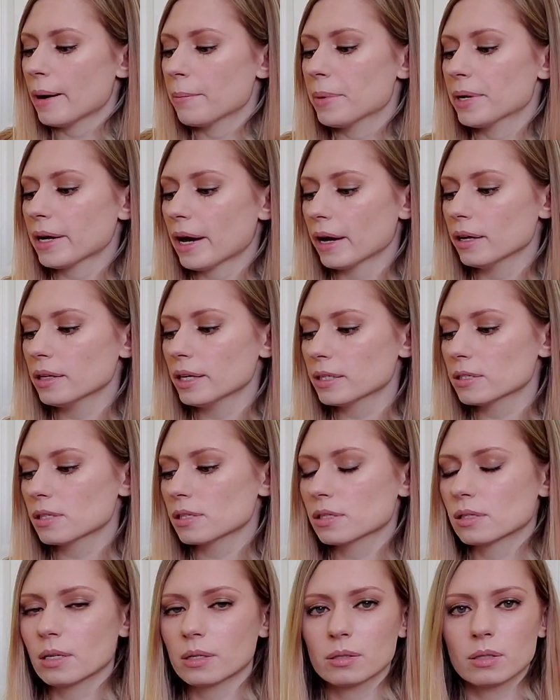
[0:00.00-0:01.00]
but I like
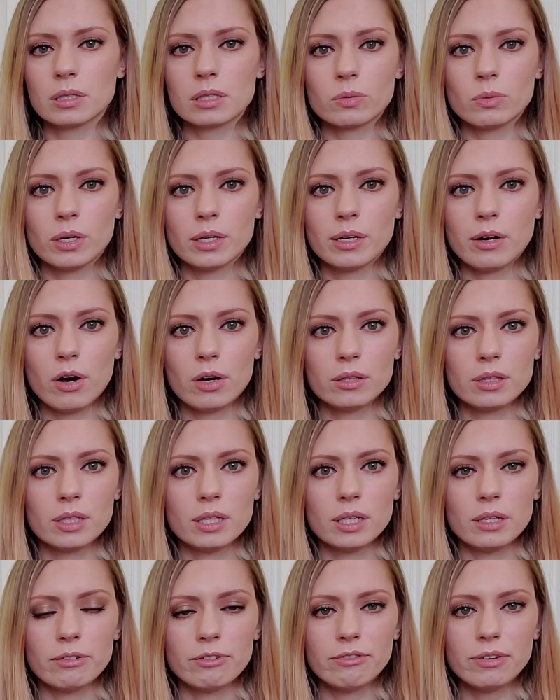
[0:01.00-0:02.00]
to start this one on
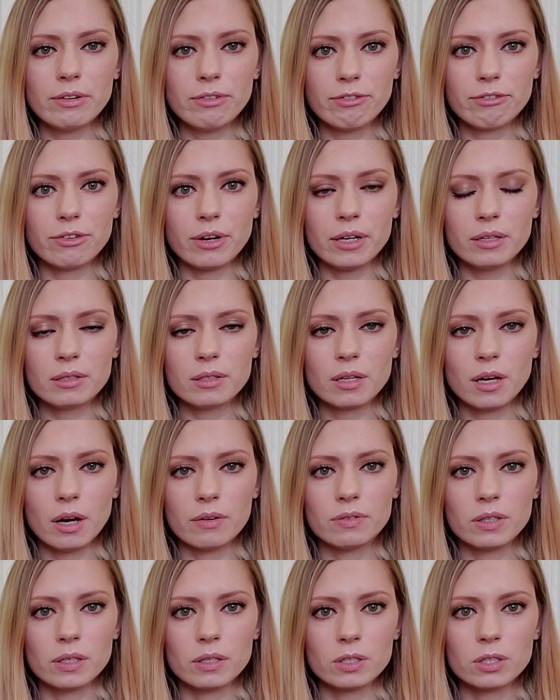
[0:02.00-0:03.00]
the 5th fret
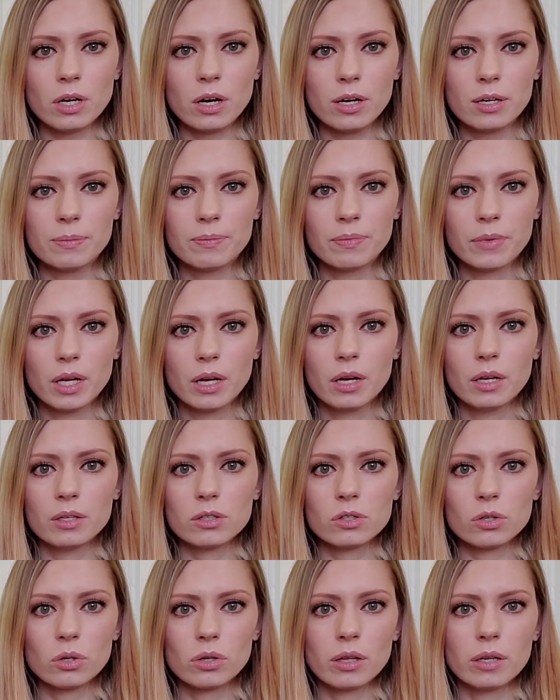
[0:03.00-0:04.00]
of the guitar.
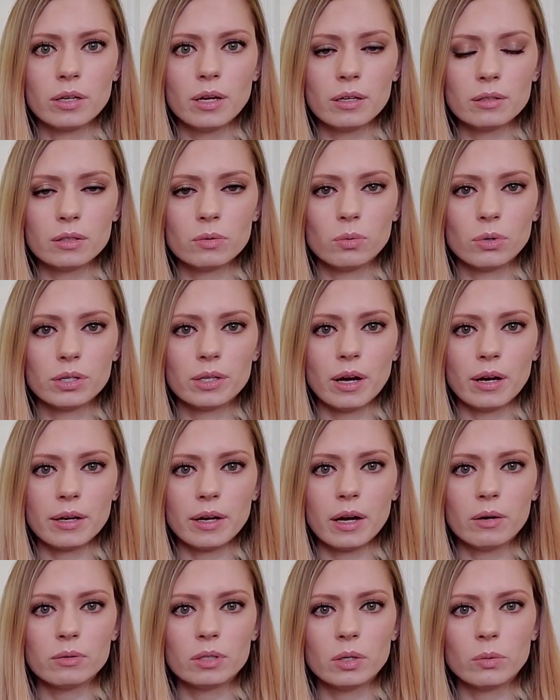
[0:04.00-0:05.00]
So the nut, we're not
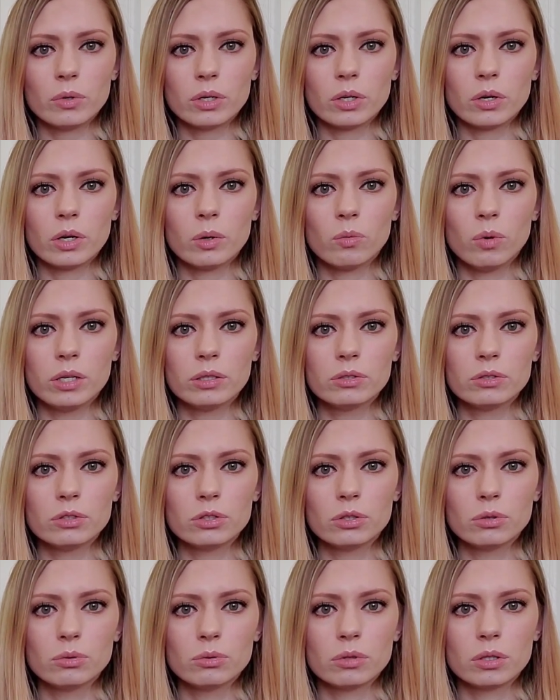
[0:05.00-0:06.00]
counting, we're going 1,
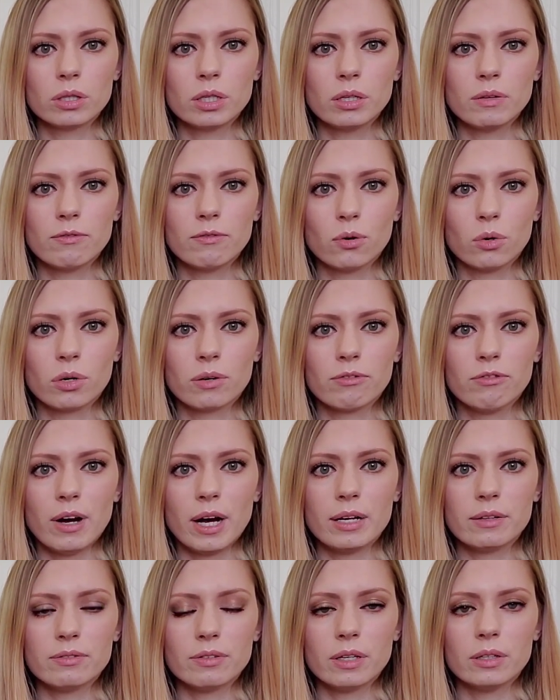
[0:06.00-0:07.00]
2, 3, 4,
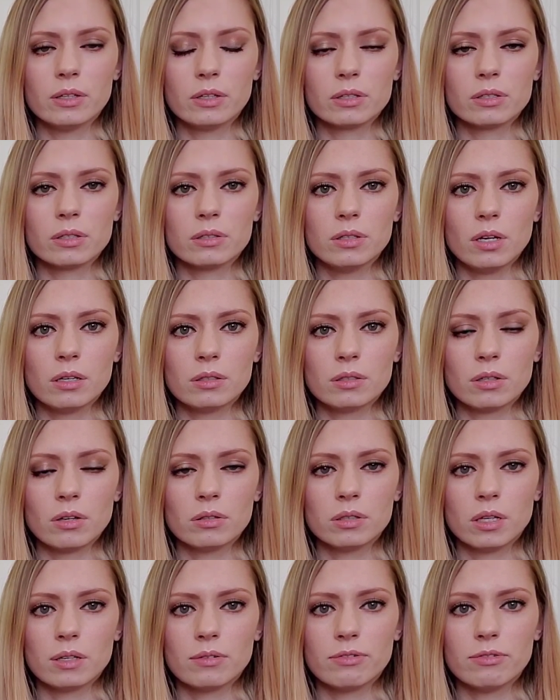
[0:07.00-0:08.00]
5, and there's a dot
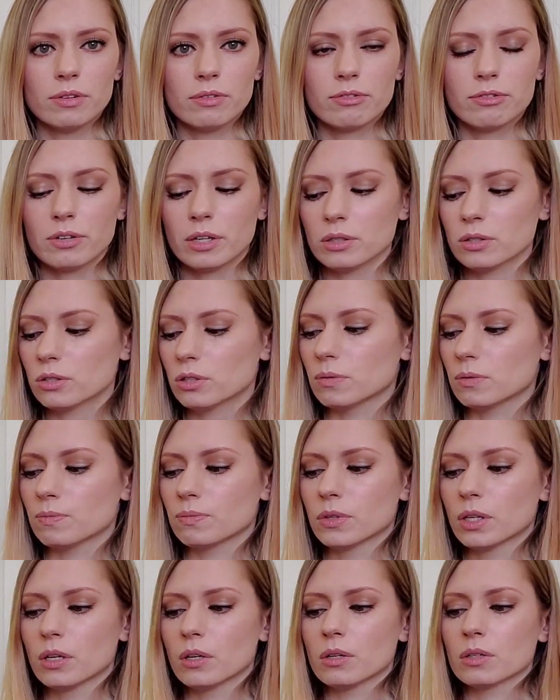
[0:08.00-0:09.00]
on that 5th fret too.
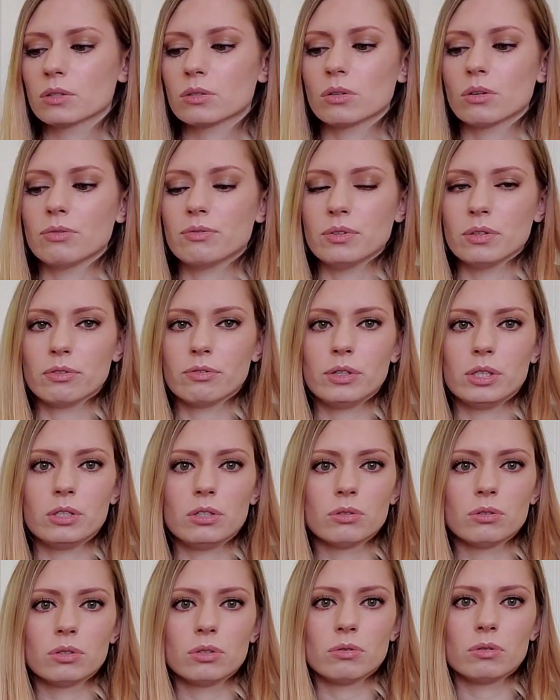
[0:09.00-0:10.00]
So feel free
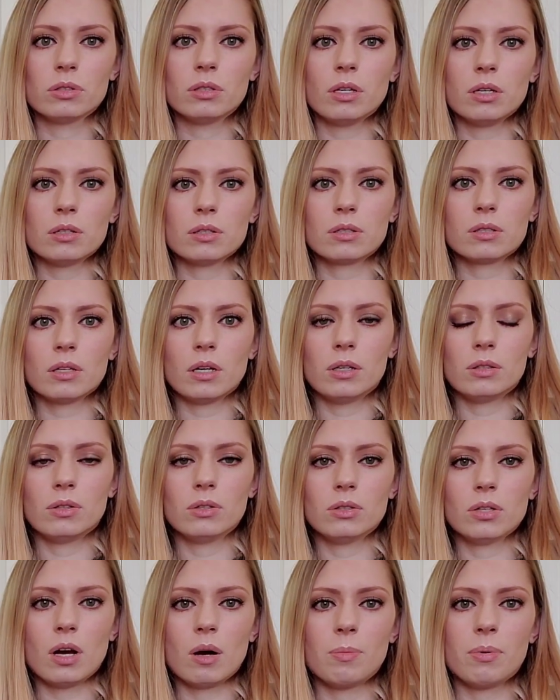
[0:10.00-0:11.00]
to use those dots at
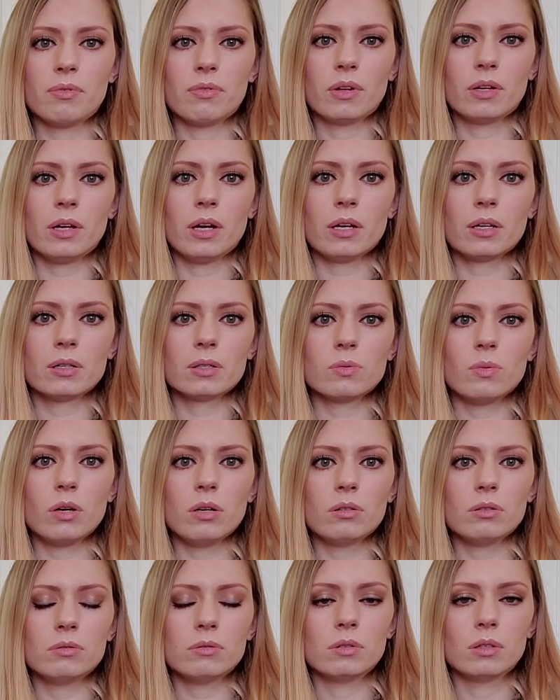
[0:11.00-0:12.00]
the top of the neck as
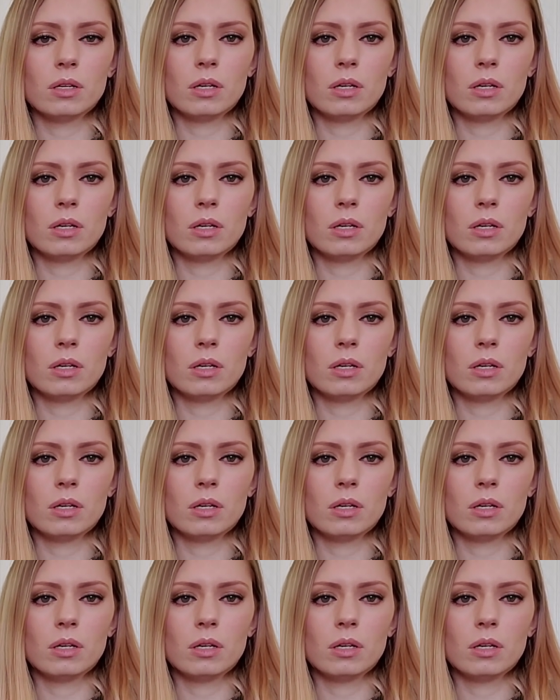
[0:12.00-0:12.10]
well.